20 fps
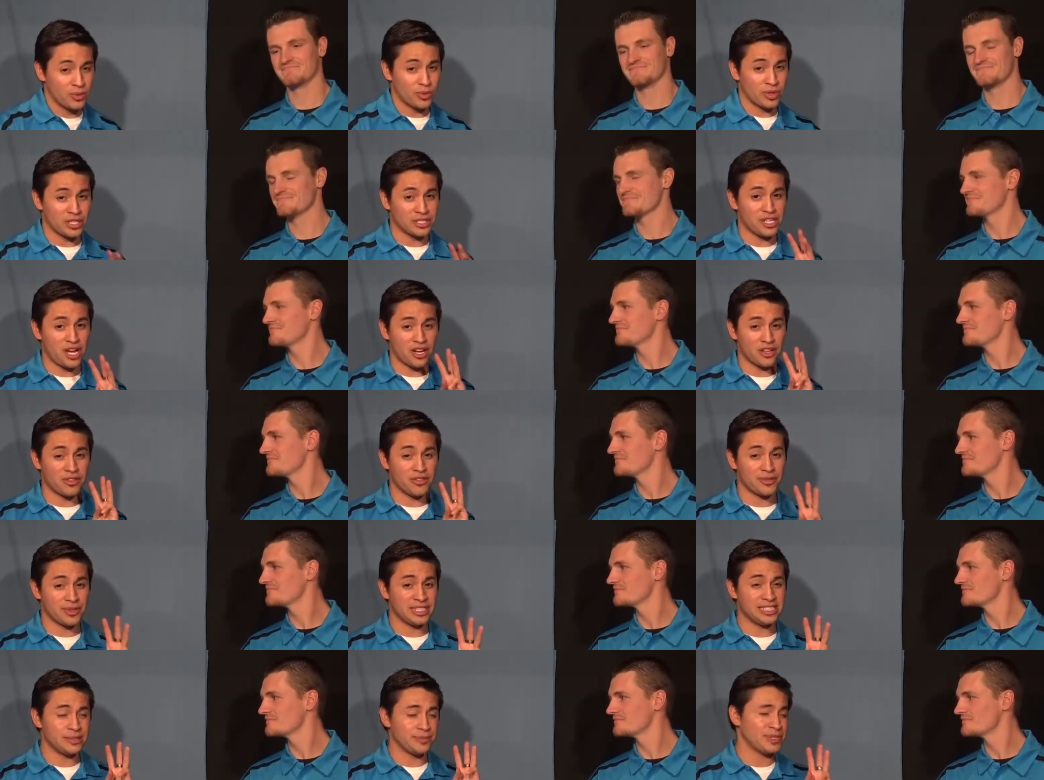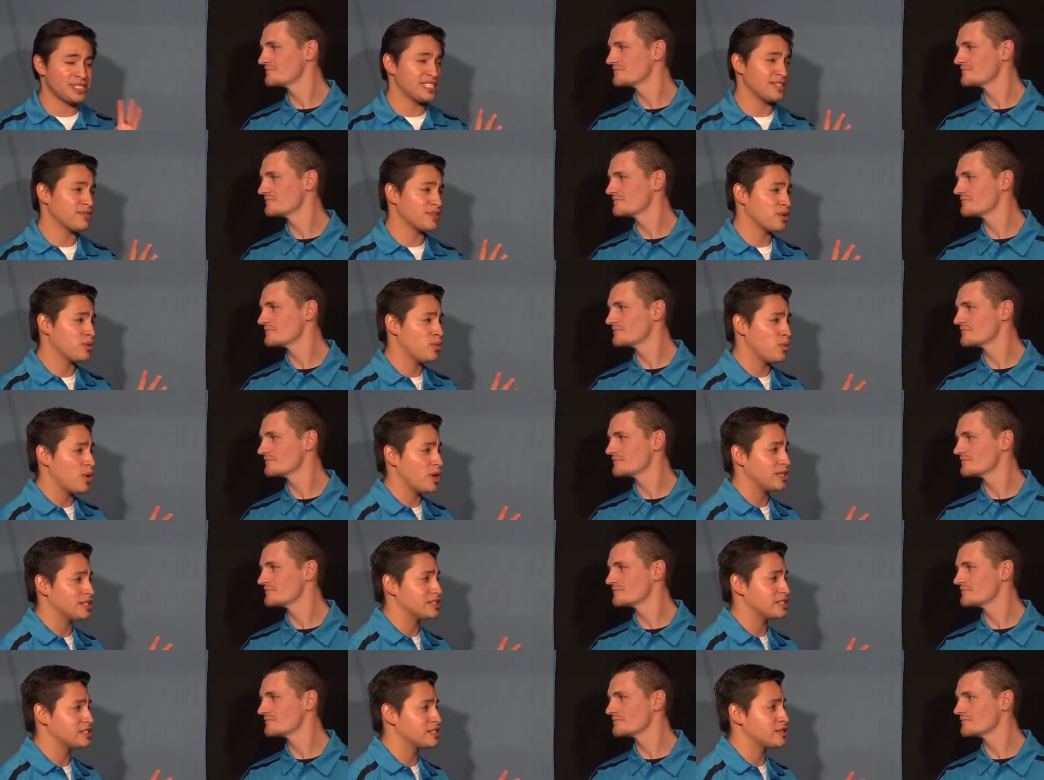Speaker 1: We're gonna talk three specific
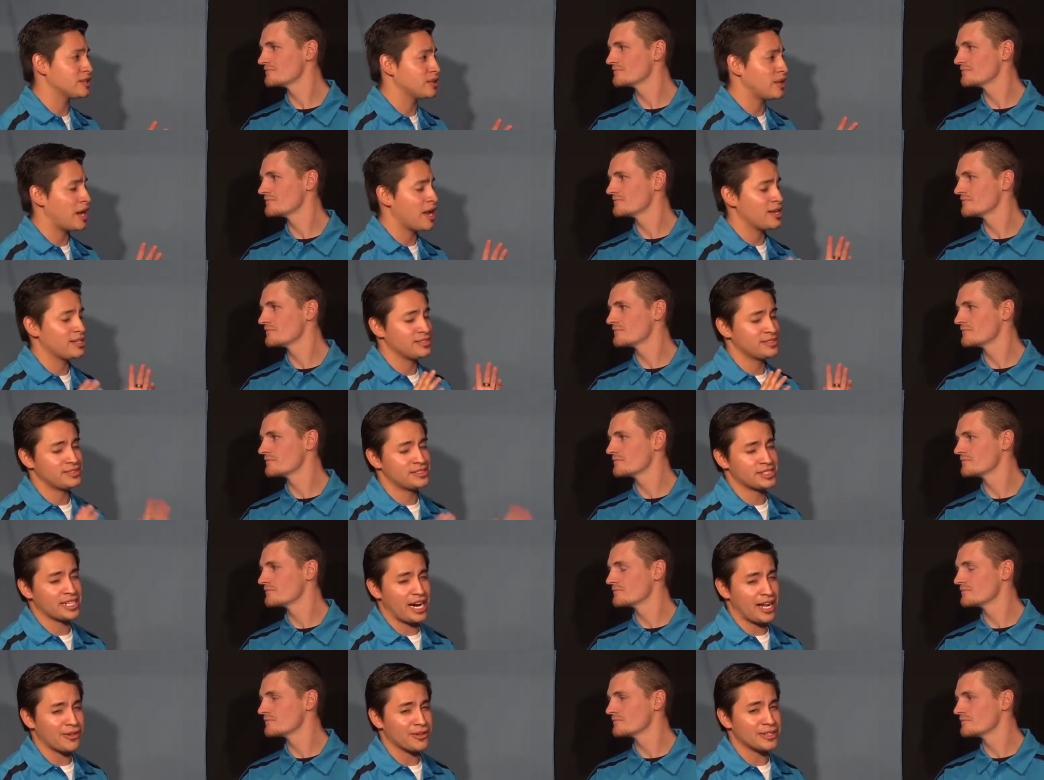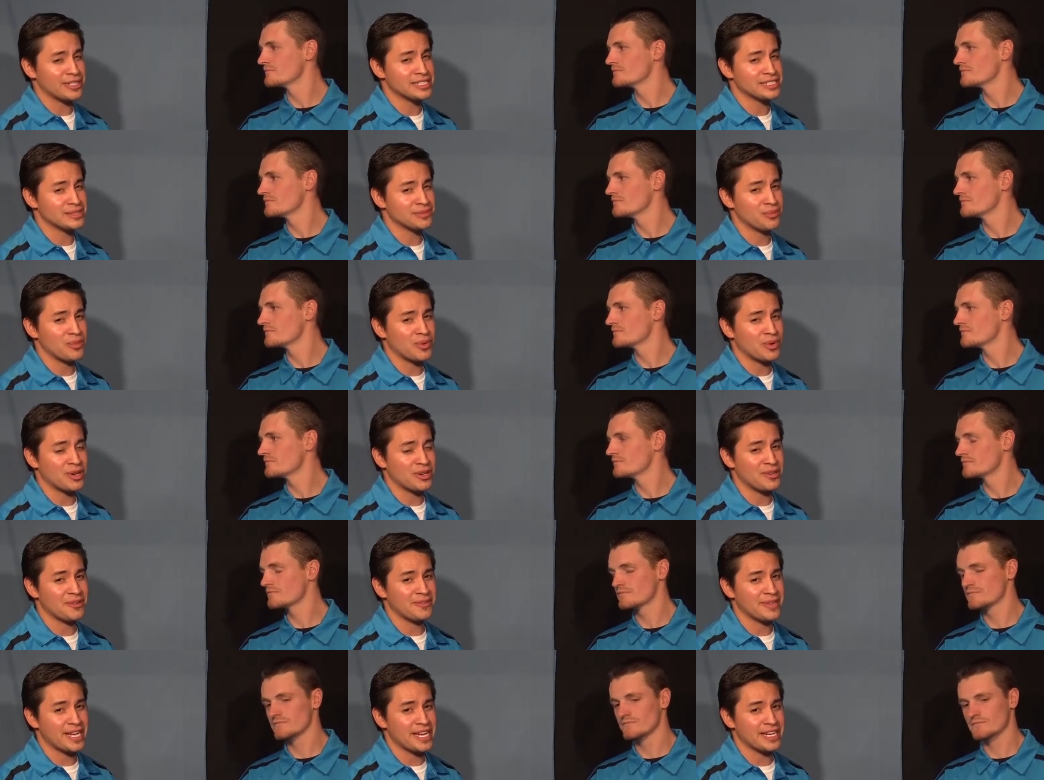ones Skyler is more
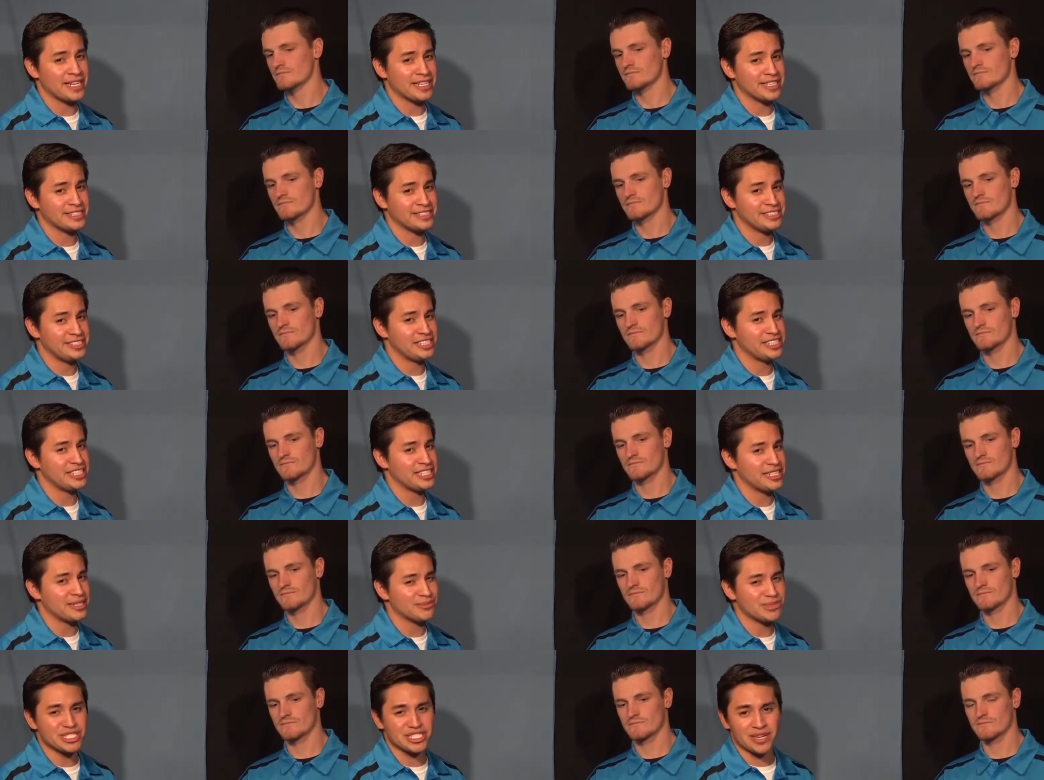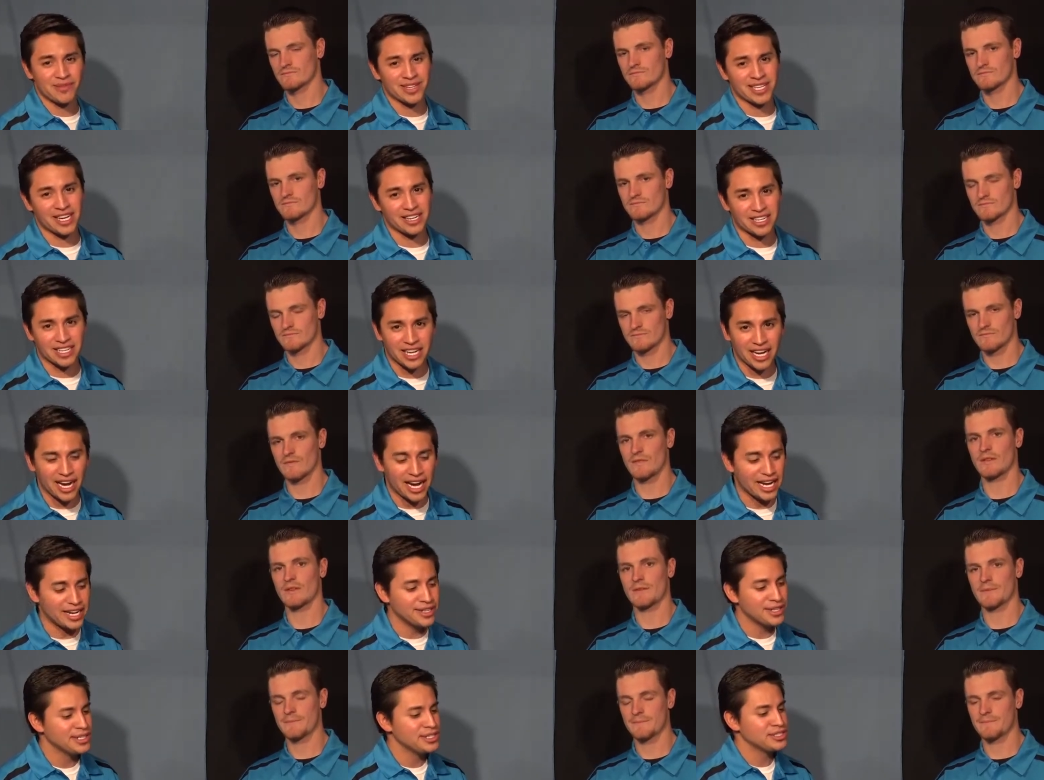of a, a uh, GM Chevy kind of
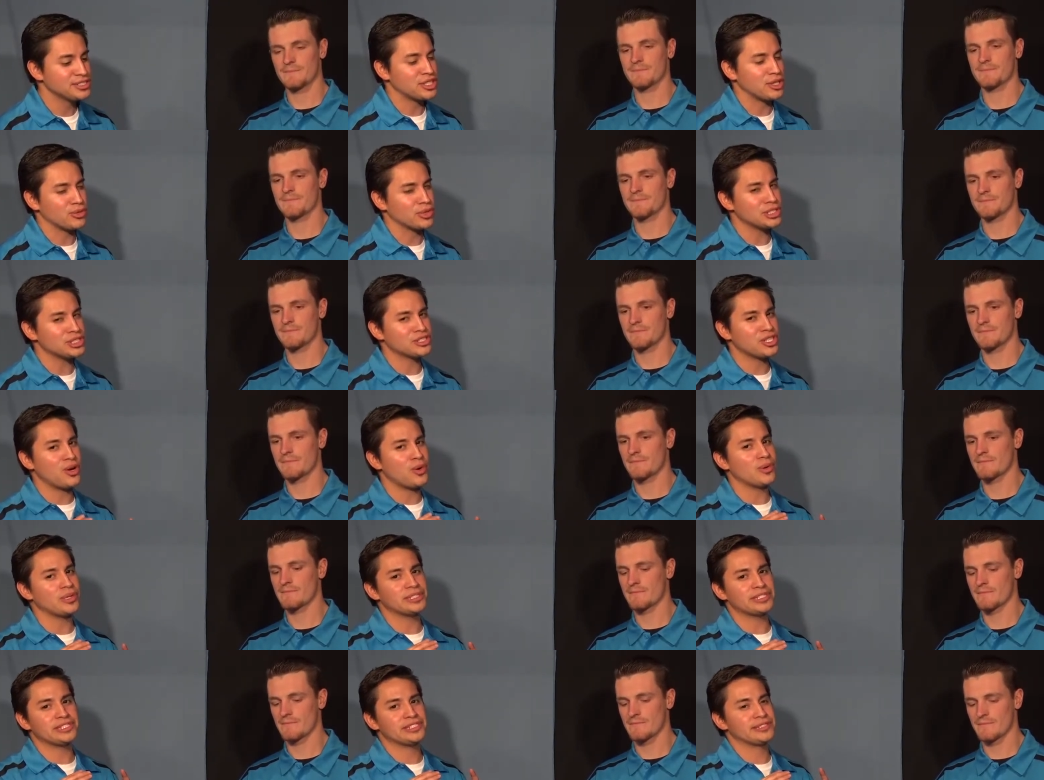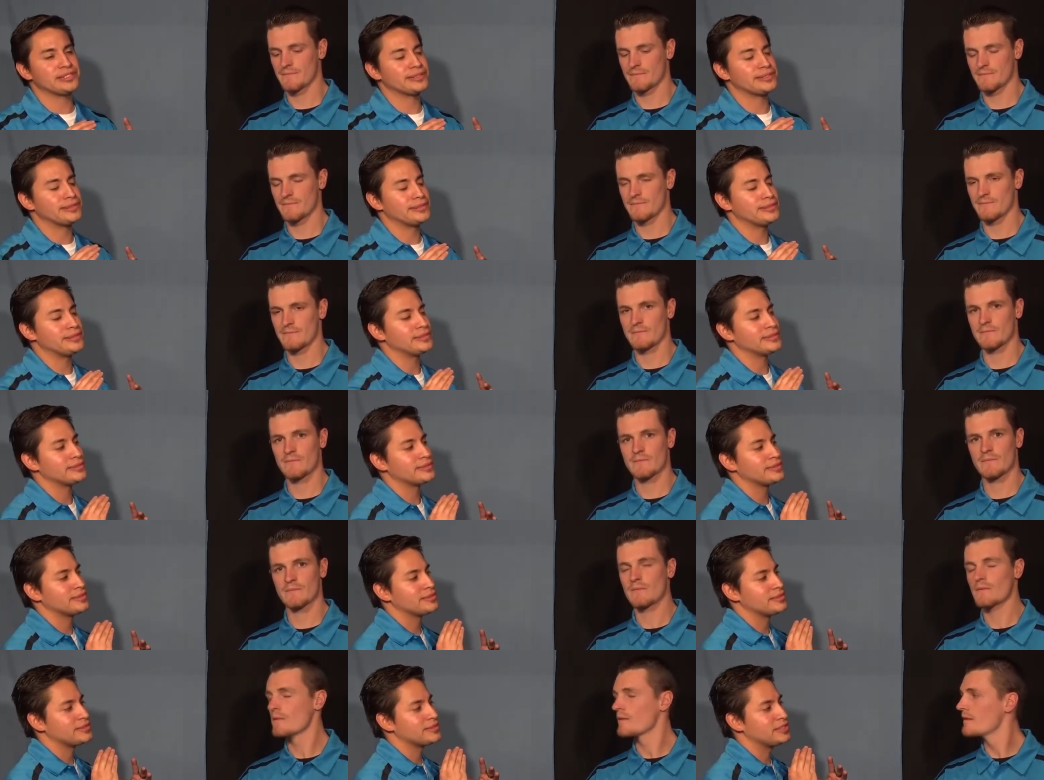guy. So let's go on to
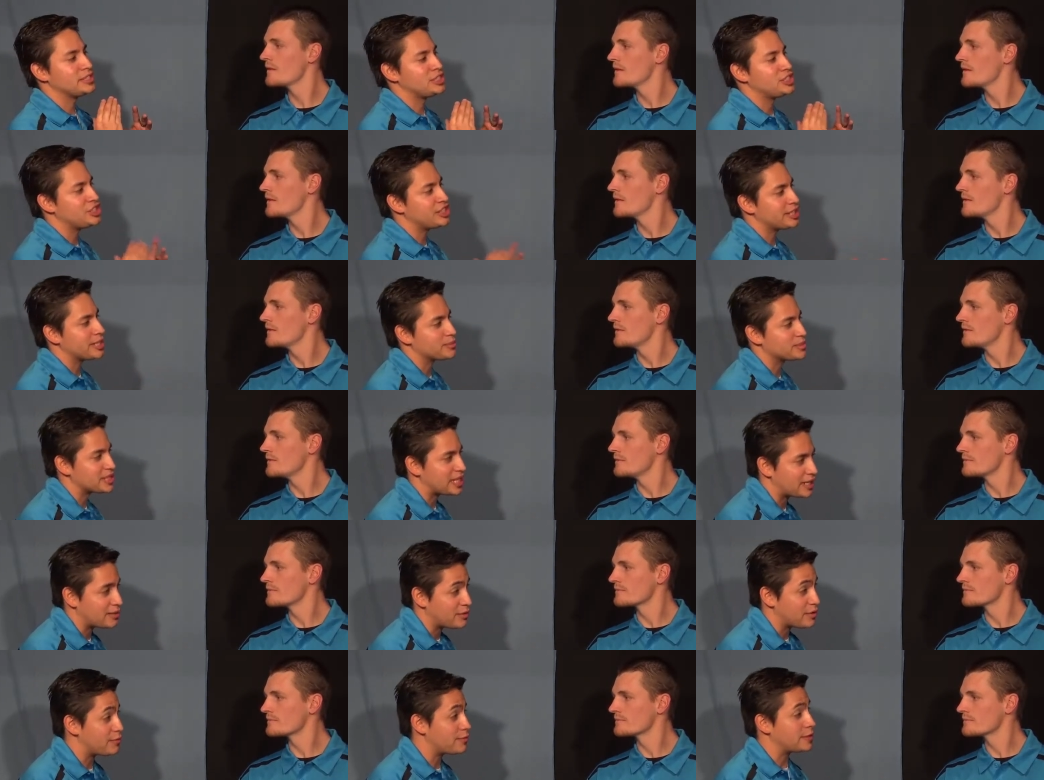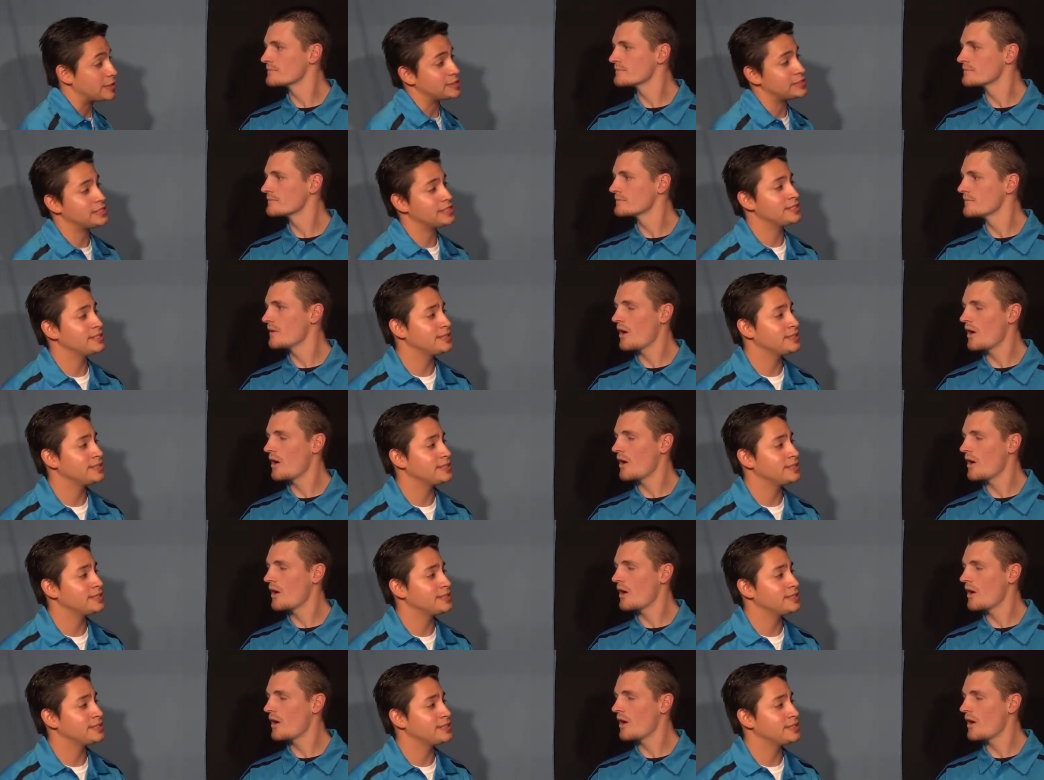the GM side of it first.